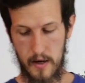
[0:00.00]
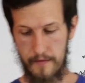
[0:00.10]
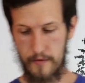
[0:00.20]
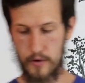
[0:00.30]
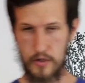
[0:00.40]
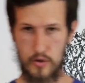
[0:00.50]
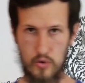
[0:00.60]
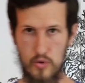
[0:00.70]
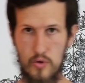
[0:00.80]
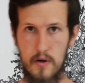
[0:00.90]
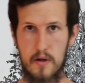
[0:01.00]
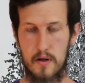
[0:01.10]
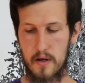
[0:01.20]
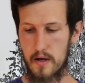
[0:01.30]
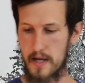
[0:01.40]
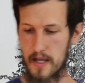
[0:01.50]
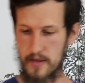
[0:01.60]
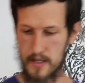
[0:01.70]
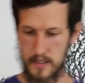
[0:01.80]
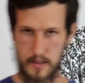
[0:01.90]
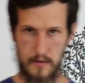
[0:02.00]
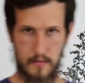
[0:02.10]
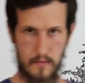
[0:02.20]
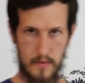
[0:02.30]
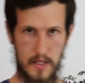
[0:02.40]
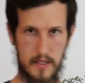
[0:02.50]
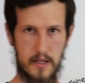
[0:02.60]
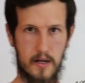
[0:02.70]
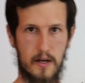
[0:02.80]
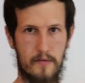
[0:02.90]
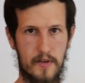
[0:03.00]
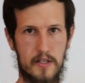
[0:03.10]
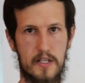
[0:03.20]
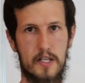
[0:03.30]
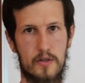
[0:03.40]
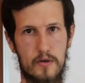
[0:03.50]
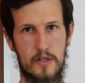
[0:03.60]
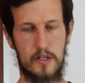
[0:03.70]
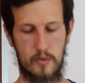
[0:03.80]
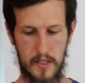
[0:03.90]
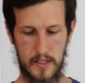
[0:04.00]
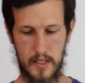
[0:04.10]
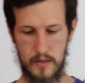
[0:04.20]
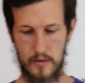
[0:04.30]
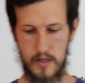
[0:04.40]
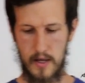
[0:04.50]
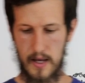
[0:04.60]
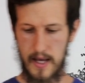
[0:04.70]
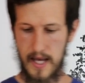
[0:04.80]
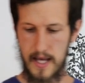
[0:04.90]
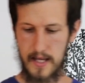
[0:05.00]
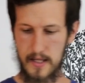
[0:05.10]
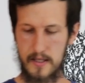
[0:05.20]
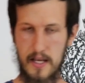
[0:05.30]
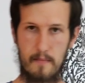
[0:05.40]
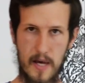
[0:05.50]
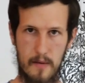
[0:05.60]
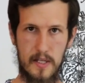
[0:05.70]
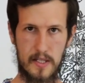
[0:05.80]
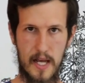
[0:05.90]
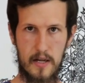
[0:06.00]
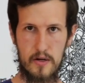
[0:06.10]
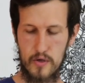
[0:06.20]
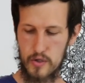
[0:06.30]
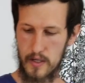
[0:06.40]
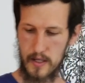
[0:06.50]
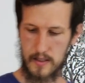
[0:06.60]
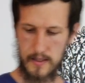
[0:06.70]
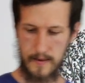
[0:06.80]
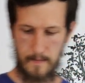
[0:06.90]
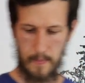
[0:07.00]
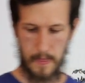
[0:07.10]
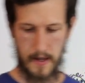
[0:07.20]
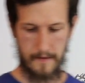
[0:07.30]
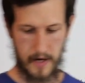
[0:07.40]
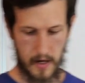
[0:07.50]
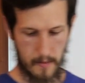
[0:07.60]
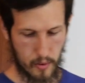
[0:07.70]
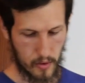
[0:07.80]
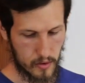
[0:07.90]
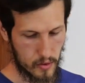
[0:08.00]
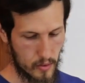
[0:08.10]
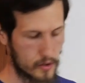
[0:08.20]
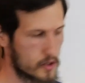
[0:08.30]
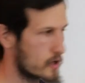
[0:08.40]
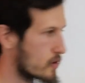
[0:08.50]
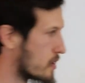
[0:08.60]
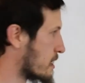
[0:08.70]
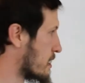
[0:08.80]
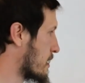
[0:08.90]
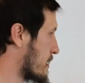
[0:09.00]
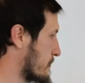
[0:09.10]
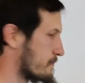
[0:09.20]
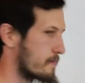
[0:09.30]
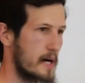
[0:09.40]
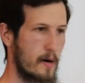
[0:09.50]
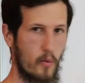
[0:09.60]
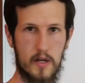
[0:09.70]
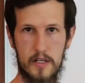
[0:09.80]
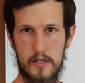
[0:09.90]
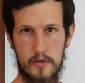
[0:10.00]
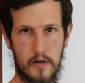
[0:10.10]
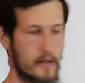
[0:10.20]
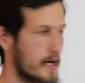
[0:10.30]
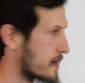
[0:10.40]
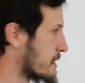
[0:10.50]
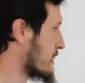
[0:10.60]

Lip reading: first tool in these sisters, these twin sisters, is the amendments and nutrients. A very important tool. So what does this look like?